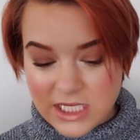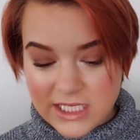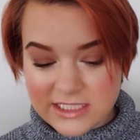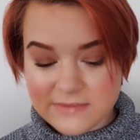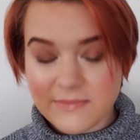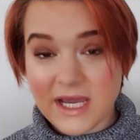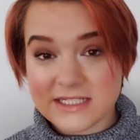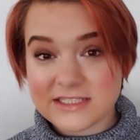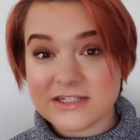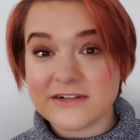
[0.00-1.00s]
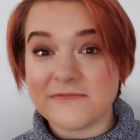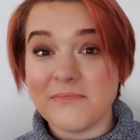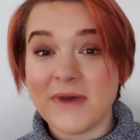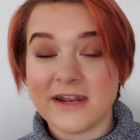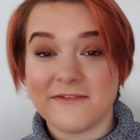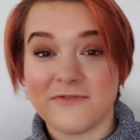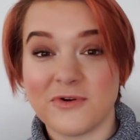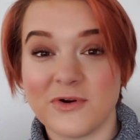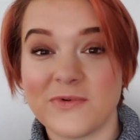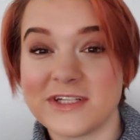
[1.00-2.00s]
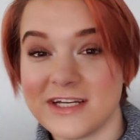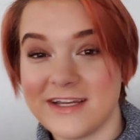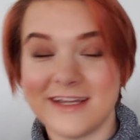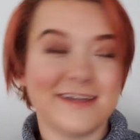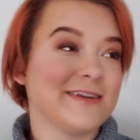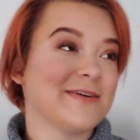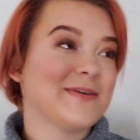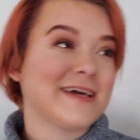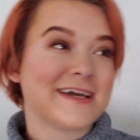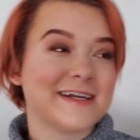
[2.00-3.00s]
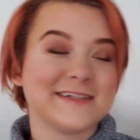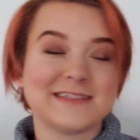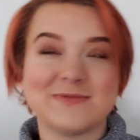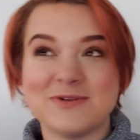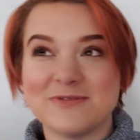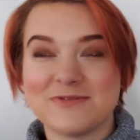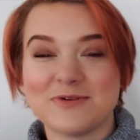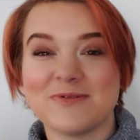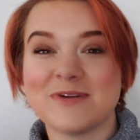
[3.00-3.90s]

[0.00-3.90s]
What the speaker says: He's a master of metaphor, which I kind of swoon for,